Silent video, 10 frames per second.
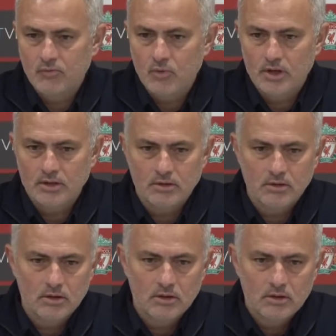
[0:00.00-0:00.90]

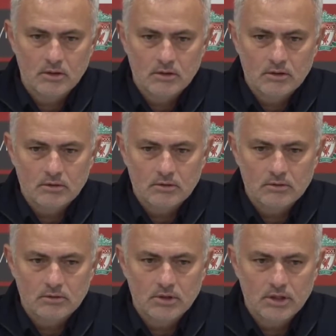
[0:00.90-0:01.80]
when
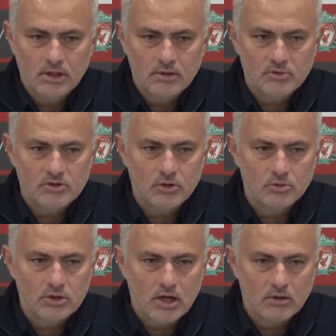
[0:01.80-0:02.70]
the game
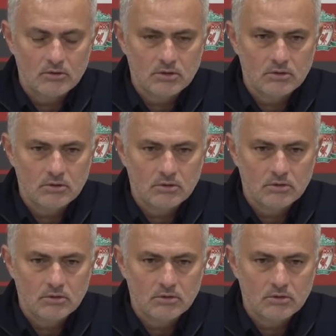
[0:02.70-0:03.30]
slowed down,